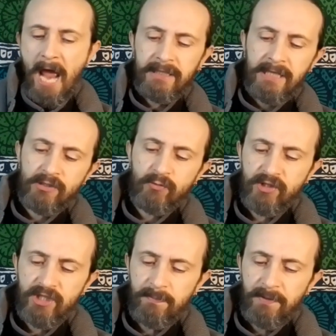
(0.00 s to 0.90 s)
and that's
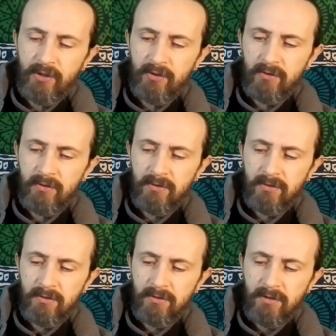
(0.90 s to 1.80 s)
what's keeping you
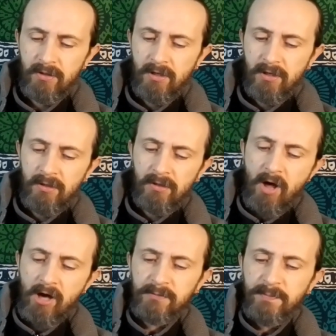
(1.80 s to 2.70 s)

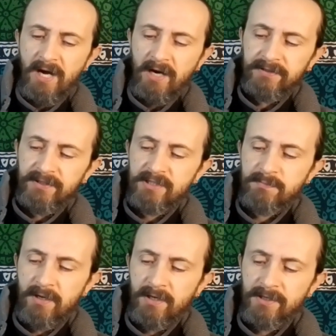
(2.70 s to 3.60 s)
locked behind these
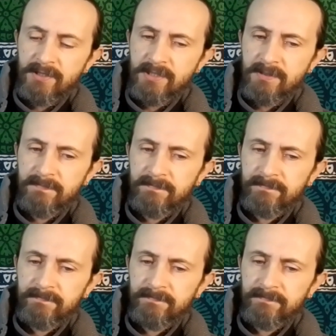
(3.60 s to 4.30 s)
bars.